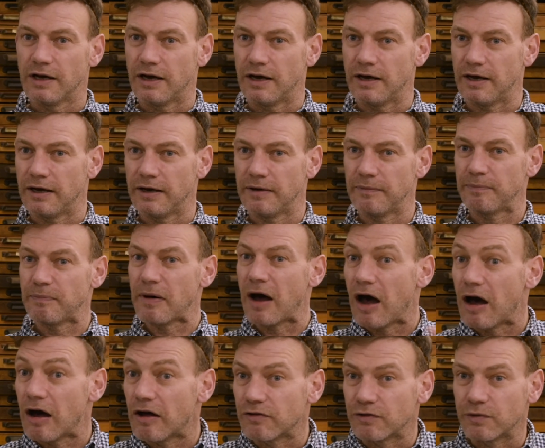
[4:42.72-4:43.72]

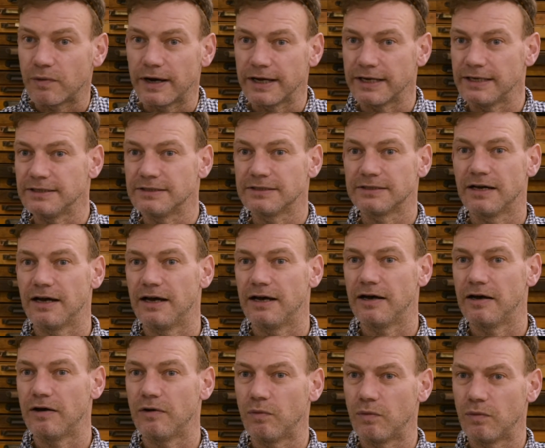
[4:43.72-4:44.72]
pathways
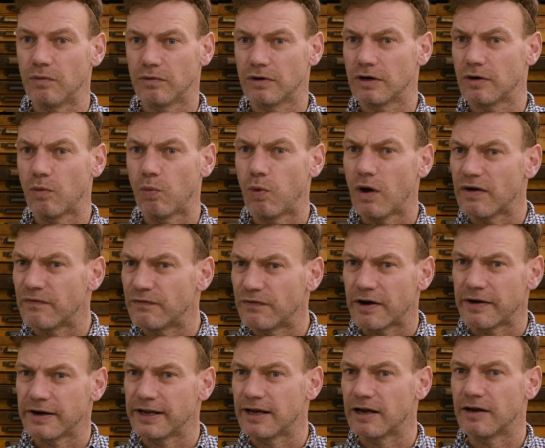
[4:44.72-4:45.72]
work
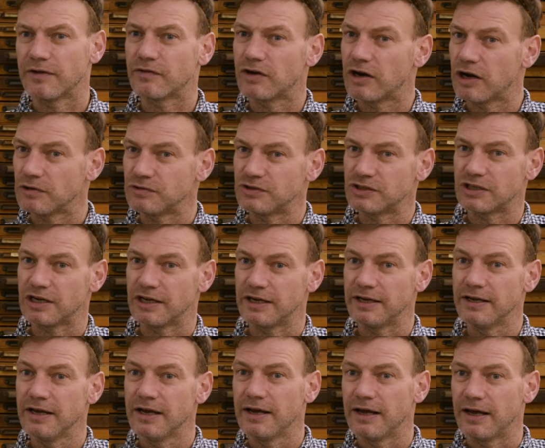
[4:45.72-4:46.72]
very kind of
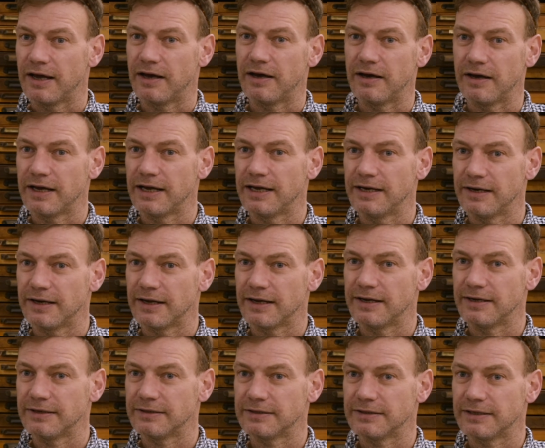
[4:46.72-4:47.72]
closely
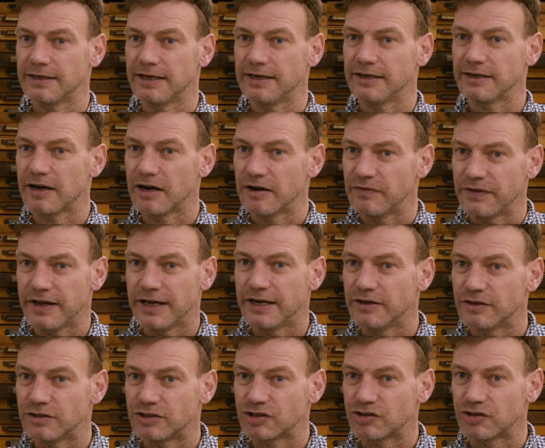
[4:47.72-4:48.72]
in kind of
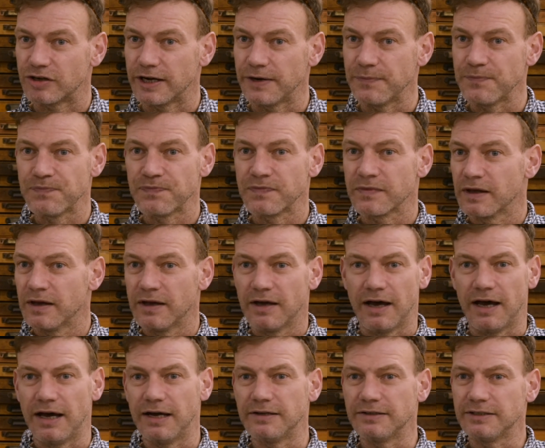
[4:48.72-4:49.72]
industry.
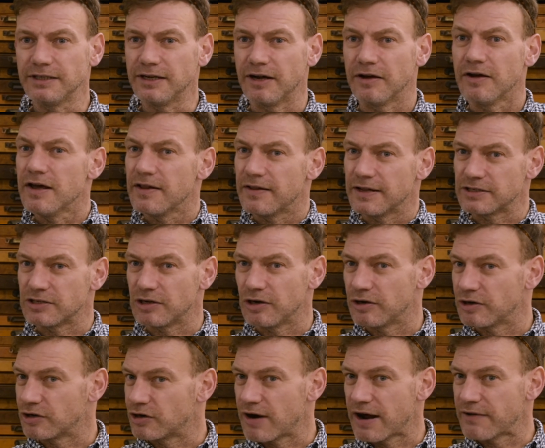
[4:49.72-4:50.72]
And you know, there's a
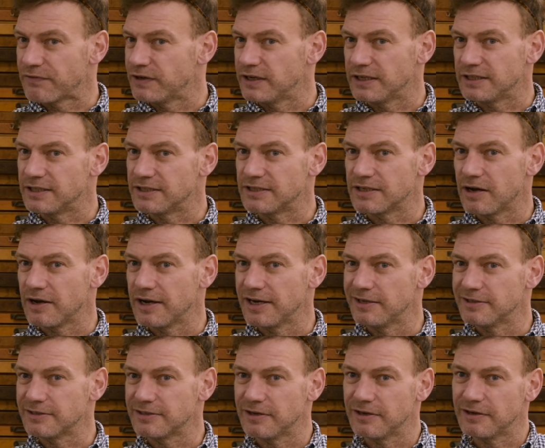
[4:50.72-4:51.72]
lot of graphic
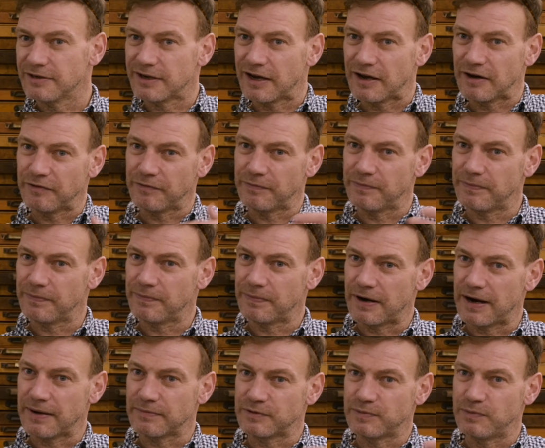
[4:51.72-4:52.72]
designers that are kind of
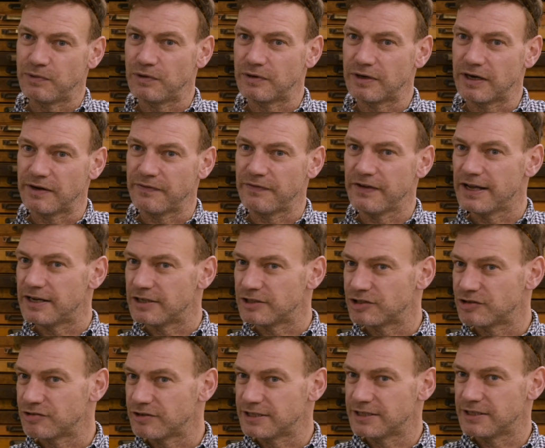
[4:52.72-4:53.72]
perhaps more kind of
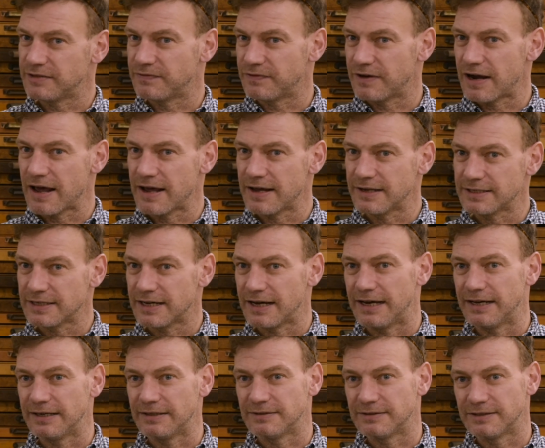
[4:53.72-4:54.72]
illustrative led,
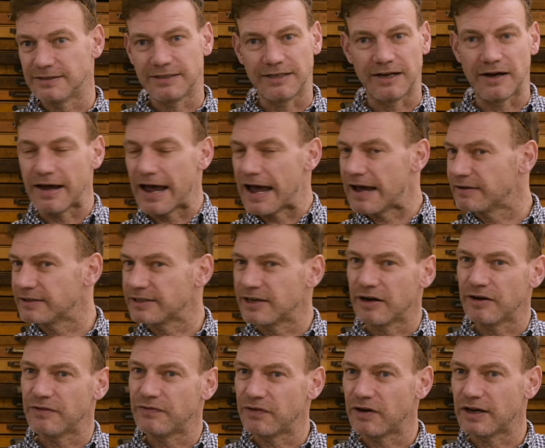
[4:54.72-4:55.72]
and you know, and
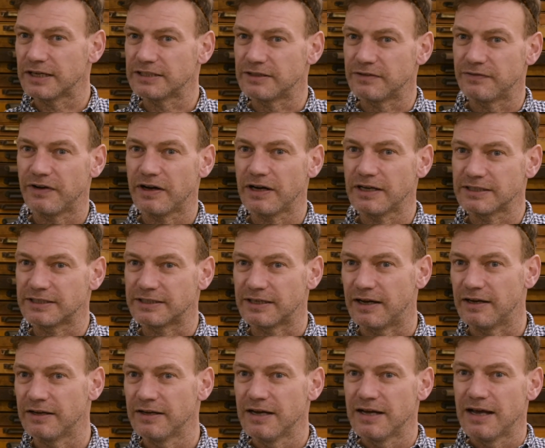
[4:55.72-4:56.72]
kind of vice
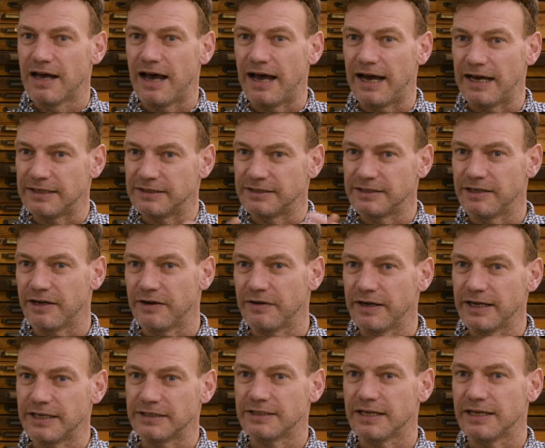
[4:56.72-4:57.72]
versa. And you know,
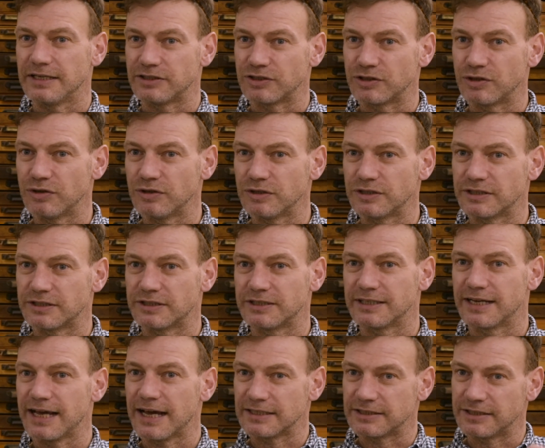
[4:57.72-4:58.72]
it's good
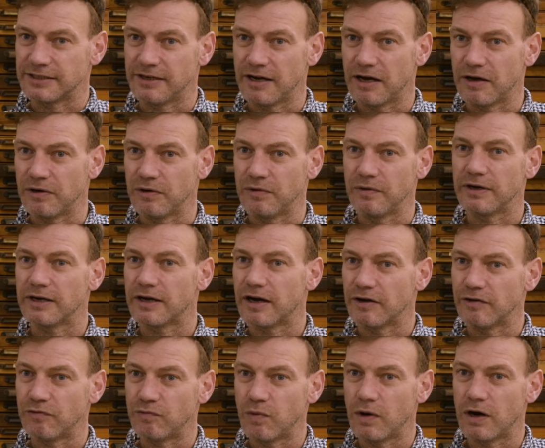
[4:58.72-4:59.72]
to get to know and
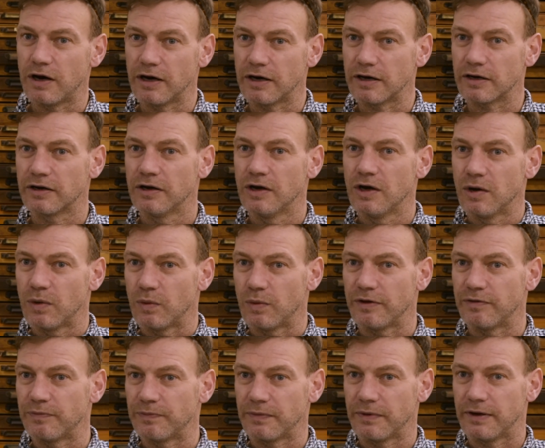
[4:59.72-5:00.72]
kind of work
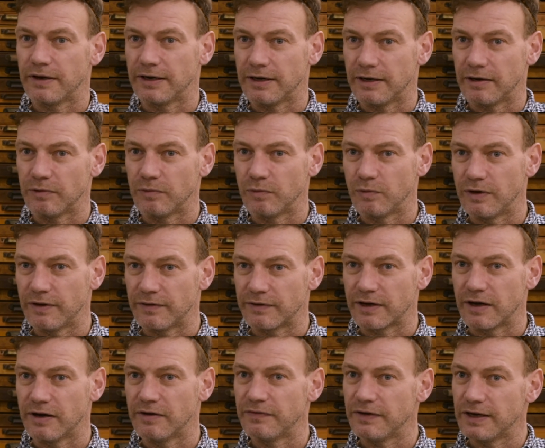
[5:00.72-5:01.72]
with kind of